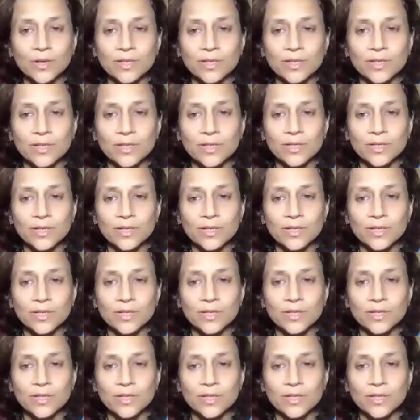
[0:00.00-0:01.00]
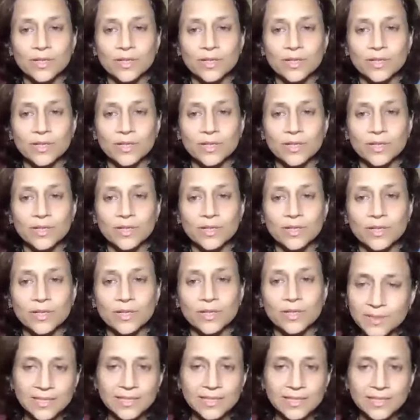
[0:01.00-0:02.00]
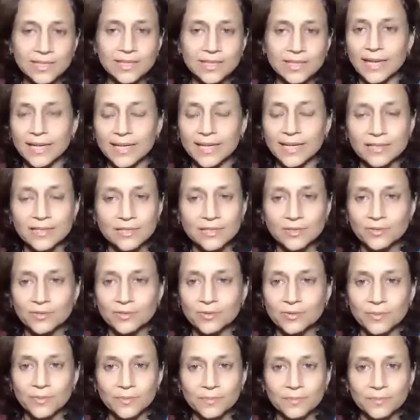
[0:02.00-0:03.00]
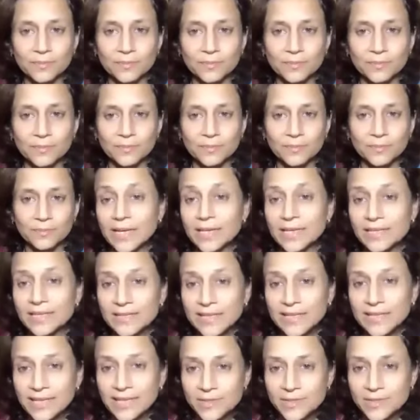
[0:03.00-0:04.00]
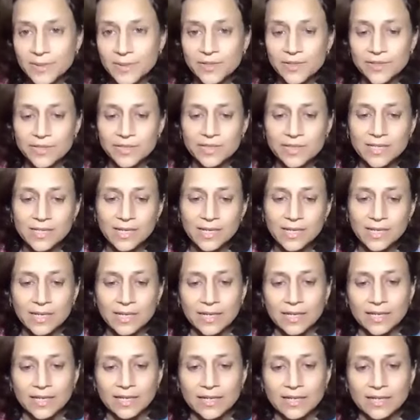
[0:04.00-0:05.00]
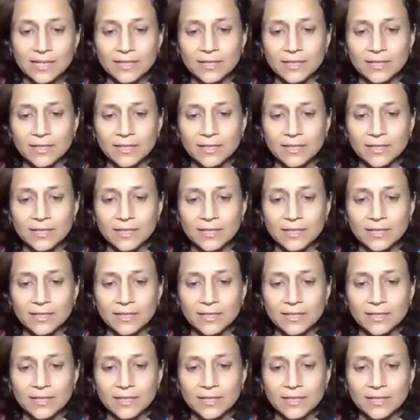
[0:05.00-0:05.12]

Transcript: sculptor, an anatomist, and in the Renaissance period,